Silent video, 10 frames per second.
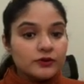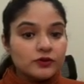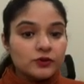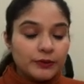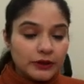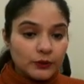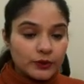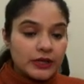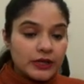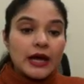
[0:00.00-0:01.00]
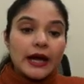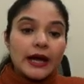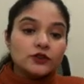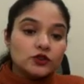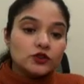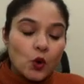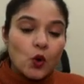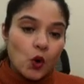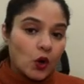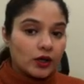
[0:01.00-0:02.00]
bute, and so
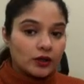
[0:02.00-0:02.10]
on.